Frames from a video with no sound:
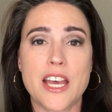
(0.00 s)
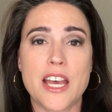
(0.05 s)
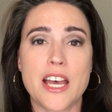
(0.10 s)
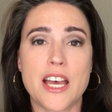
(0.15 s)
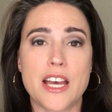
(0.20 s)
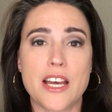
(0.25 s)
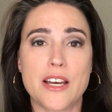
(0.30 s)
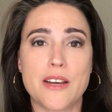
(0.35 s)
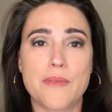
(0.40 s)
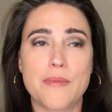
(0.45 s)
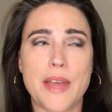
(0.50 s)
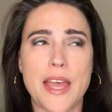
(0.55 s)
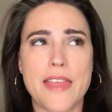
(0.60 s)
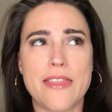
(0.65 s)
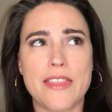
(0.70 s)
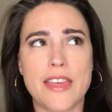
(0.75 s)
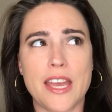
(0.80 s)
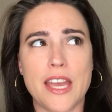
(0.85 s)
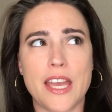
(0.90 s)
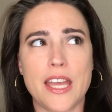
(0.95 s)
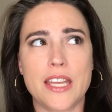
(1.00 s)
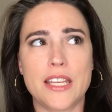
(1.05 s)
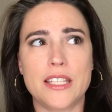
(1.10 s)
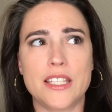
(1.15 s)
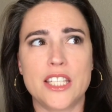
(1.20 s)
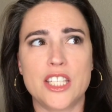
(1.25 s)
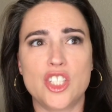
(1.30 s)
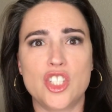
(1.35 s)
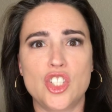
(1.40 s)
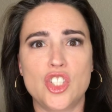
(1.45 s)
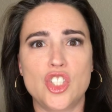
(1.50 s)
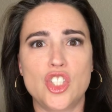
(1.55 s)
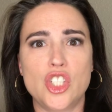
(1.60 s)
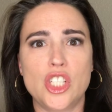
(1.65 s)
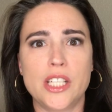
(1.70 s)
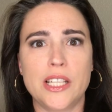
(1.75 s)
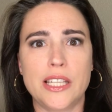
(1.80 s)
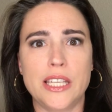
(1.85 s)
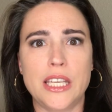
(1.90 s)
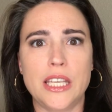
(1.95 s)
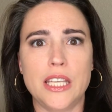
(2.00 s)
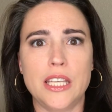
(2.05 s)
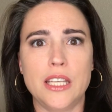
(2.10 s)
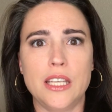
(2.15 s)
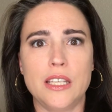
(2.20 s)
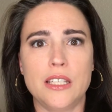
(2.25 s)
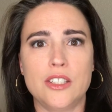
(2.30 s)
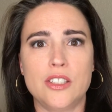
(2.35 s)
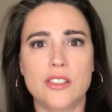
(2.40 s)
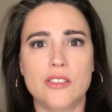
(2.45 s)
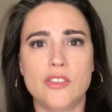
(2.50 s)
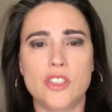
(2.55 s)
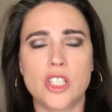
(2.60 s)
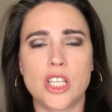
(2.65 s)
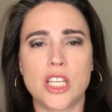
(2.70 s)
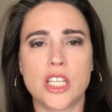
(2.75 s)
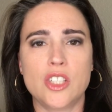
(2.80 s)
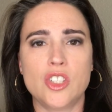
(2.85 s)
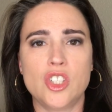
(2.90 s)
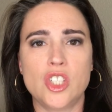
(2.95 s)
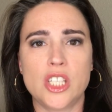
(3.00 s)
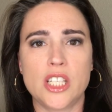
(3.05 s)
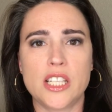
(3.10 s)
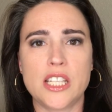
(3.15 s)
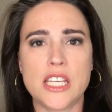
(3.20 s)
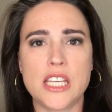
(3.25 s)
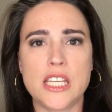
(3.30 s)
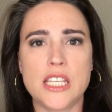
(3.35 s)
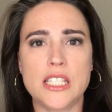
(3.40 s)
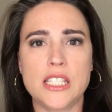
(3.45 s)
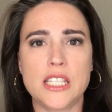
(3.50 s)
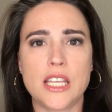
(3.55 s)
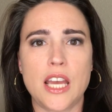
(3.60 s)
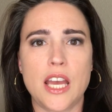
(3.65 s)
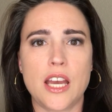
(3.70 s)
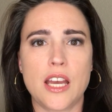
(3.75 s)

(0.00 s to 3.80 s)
And then the chicken chilies,